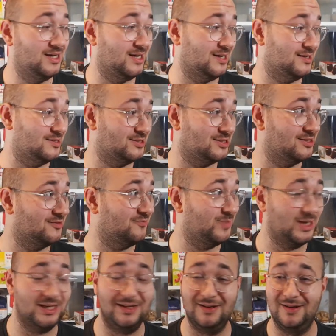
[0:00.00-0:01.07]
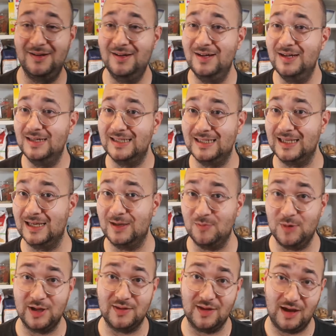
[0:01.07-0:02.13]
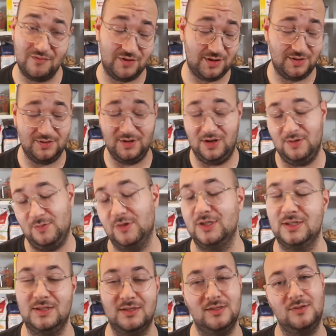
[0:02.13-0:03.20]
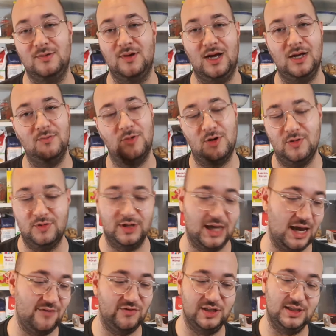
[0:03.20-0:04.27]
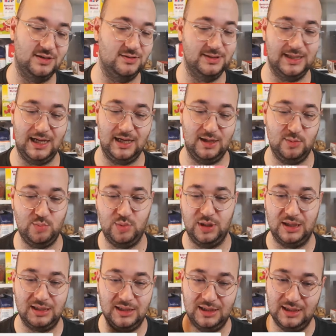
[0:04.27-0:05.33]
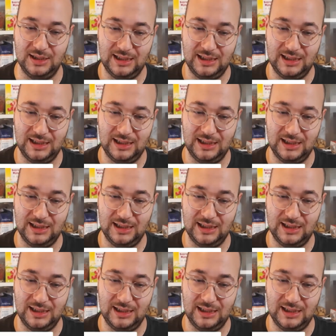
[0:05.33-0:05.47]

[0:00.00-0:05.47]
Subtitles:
I should have been... sticking with everything that I wanted to do and recording every single day, but